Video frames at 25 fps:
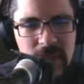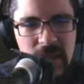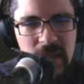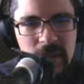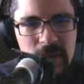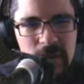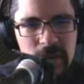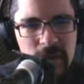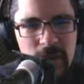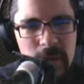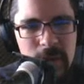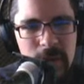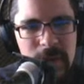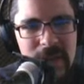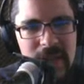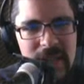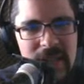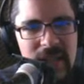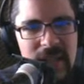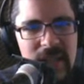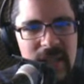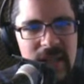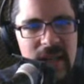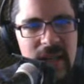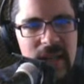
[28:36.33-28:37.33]
So
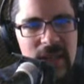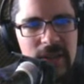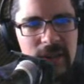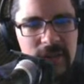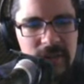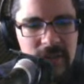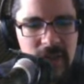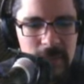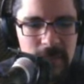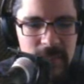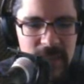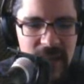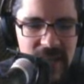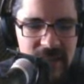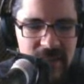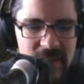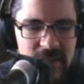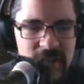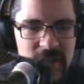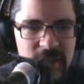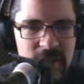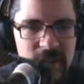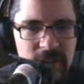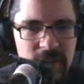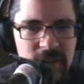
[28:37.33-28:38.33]
let's get back
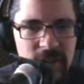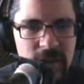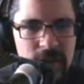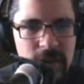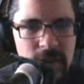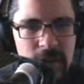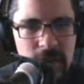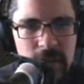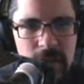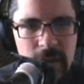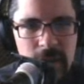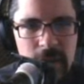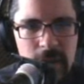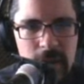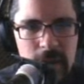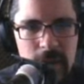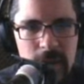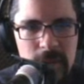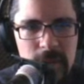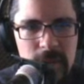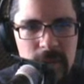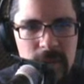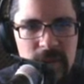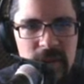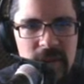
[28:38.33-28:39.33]
to this,
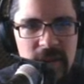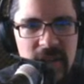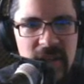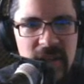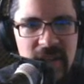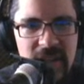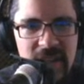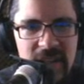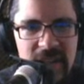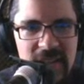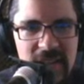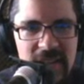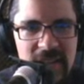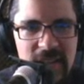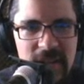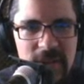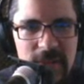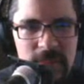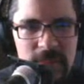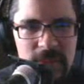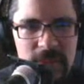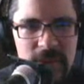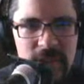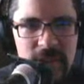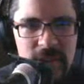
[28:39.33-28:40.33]
though.
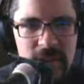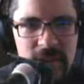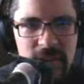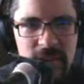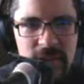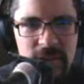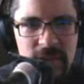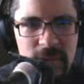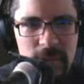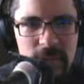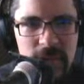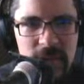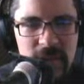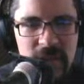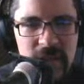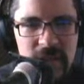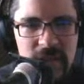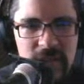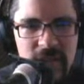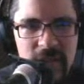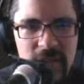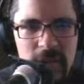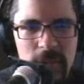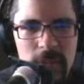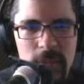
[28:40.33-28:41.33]
The story
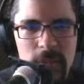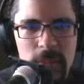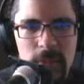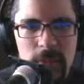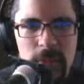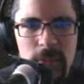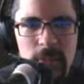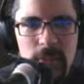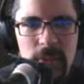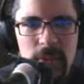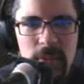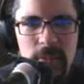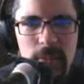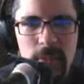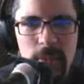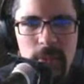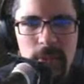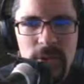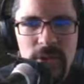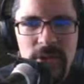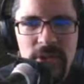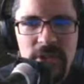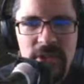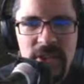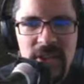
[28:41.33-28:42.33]
that's,
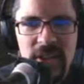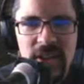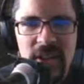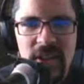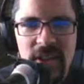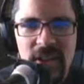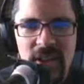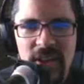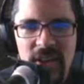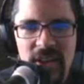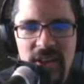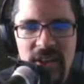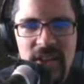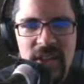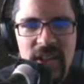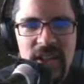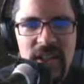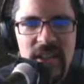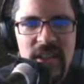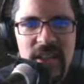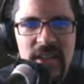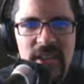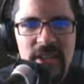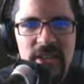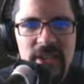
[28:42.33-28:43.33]
warts and all.
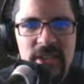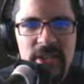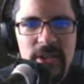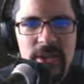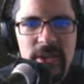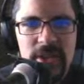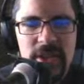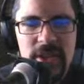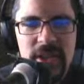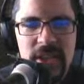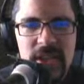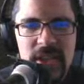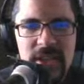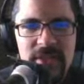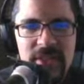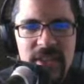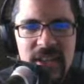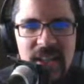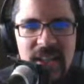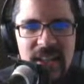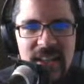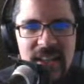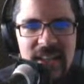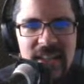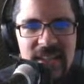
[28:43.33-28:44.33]
So you've
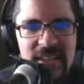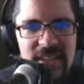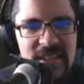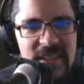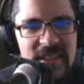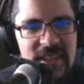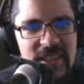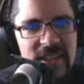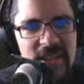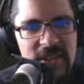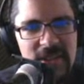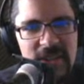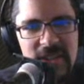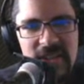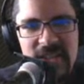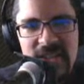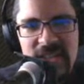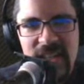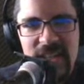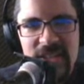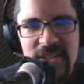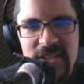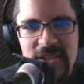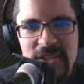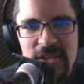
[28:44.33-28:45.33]
got, he's
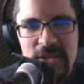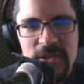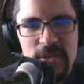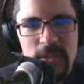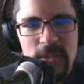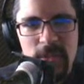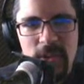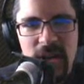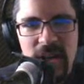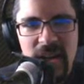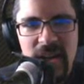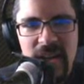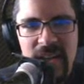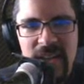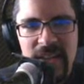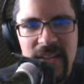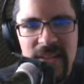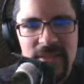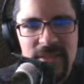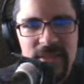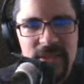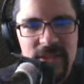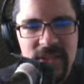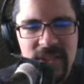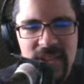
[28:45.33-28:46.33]
got two
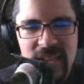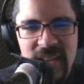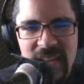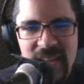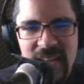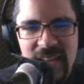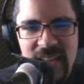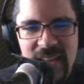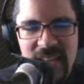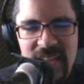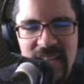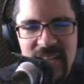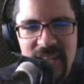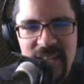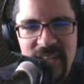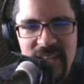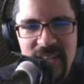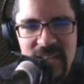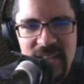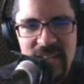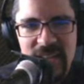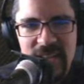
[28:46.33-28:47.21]
wives, and